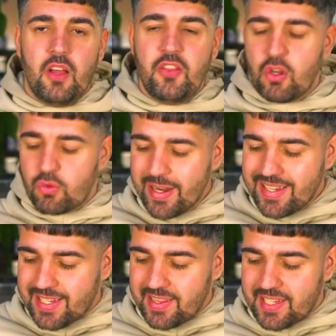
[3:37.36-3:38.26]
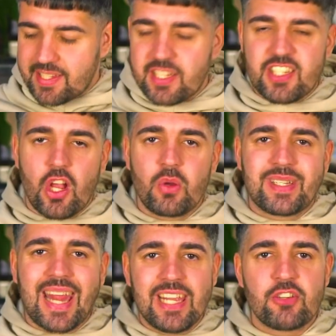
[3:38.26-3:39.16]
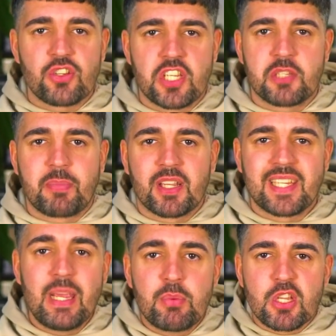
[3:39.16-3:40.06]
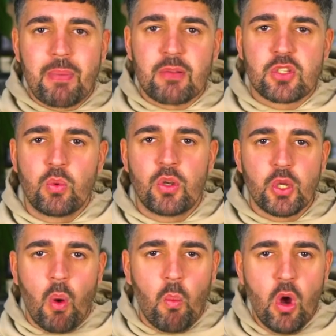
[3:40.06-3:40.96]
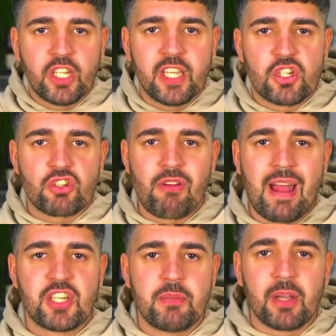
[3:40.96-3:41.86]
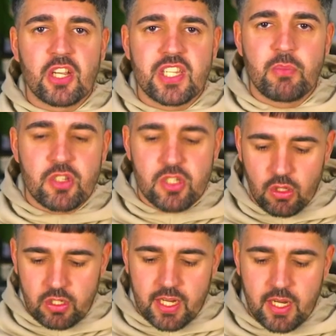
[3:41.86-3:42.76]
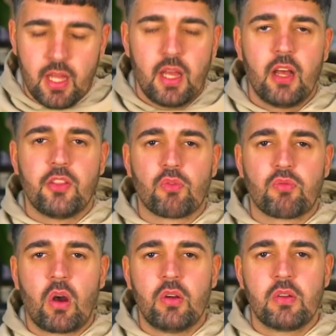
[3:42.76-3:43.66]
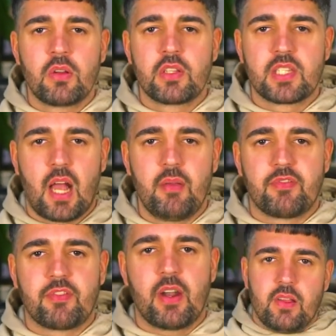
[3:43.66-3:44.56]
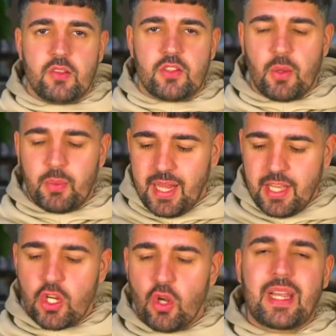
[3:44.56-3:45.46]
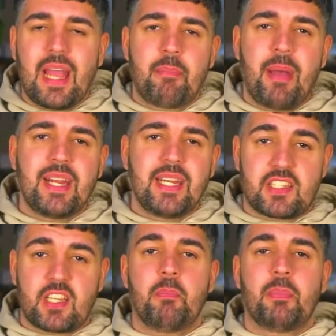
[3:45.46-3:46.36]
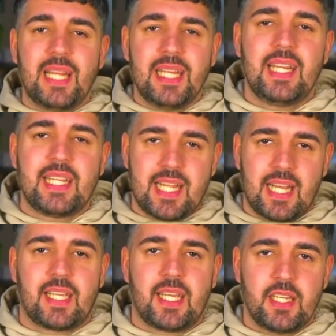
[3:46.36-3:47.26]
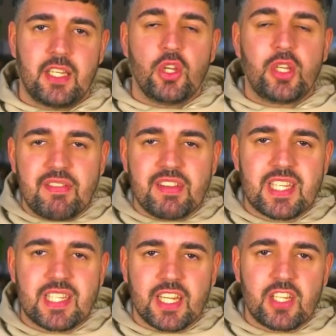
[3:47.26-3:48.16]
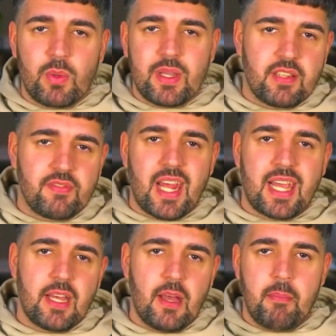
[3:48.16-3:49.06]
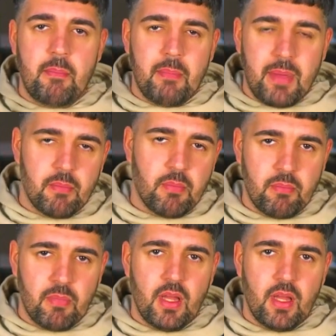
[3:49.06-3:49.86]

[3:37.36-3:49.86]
And the reason this is so dangerous is because he was about to undo a working strategy because he was looking at the wrong time frame. So unless your campaign is completely tanking, you give it 6 weeks of data minimum.